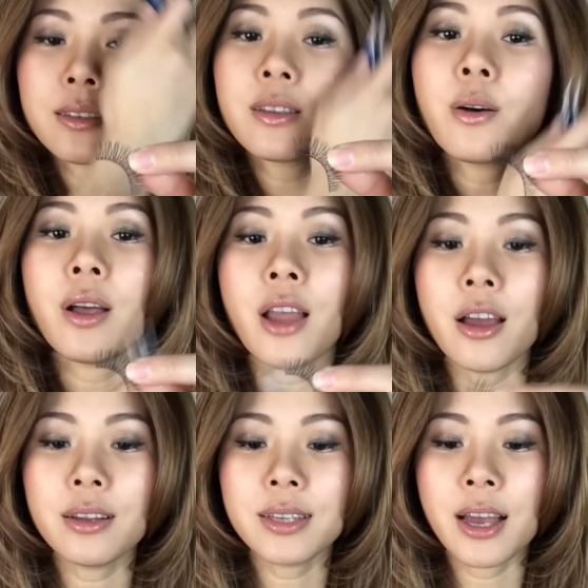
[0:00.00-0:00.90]
So a
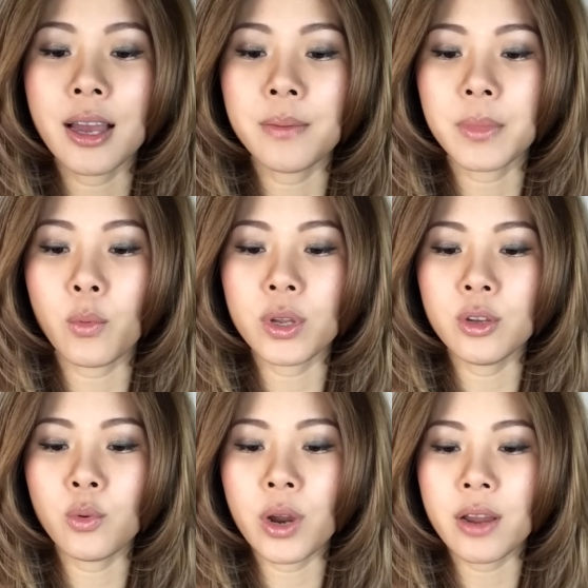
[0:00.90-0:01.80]
lot of time when
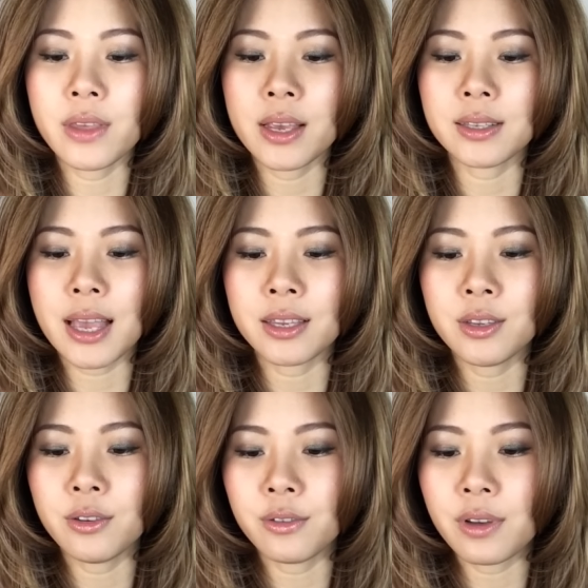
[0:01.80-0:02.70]
you wear these and
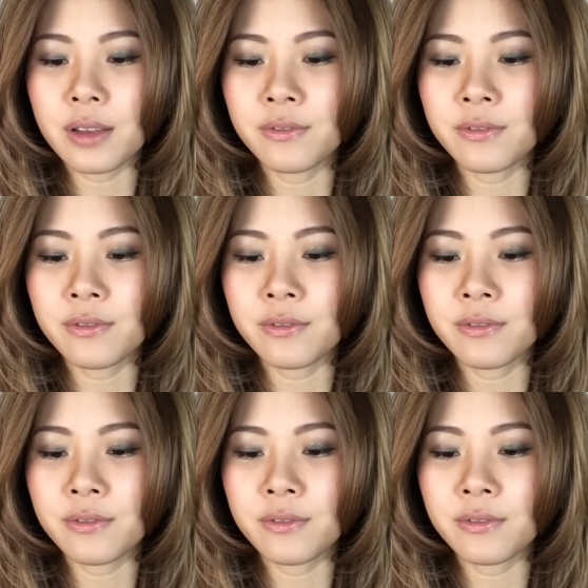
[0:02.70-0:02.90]
you